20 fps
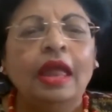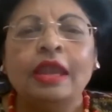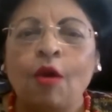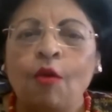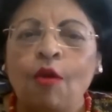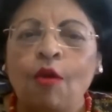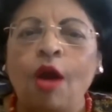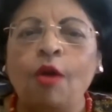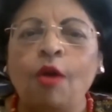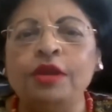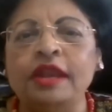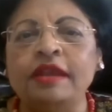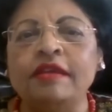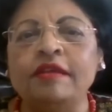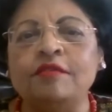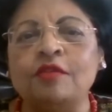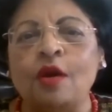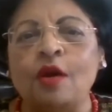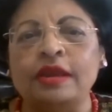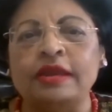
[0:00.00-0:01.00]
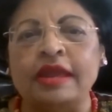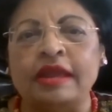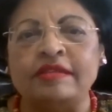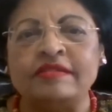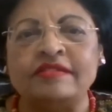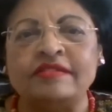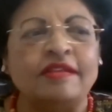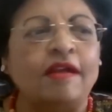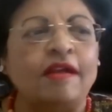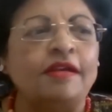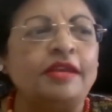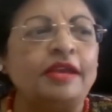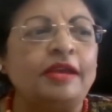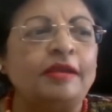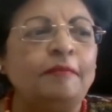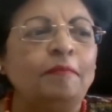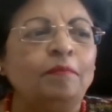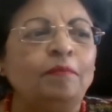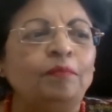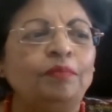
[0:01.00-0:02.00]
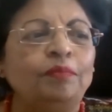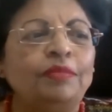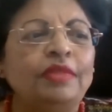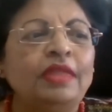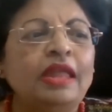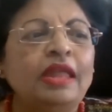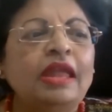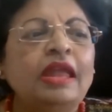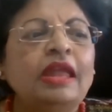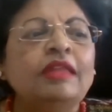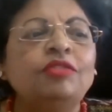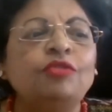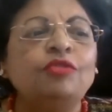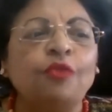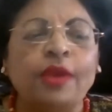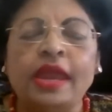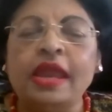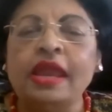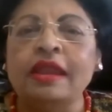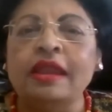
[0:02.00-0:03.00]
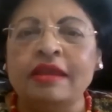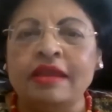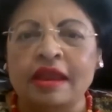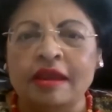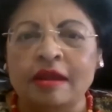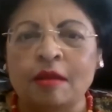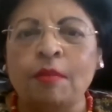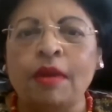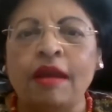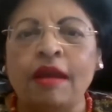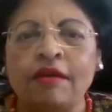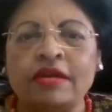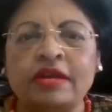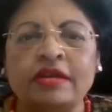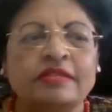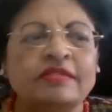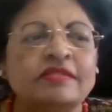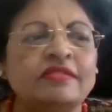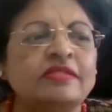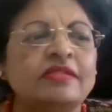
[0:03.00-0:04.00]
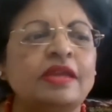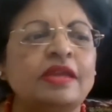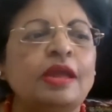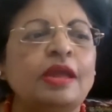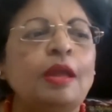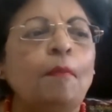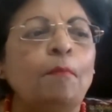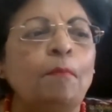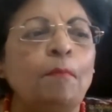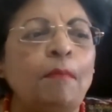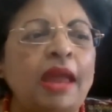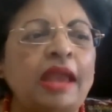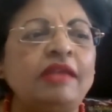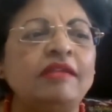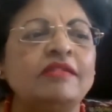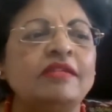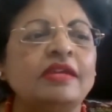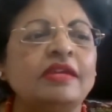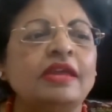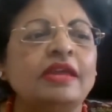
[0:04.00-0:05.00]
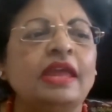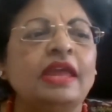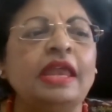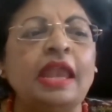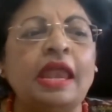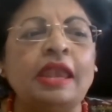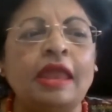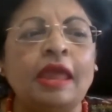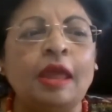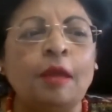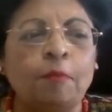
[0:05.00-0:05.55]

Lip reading: Now, how did it all get started? 3 Indian Americans met in an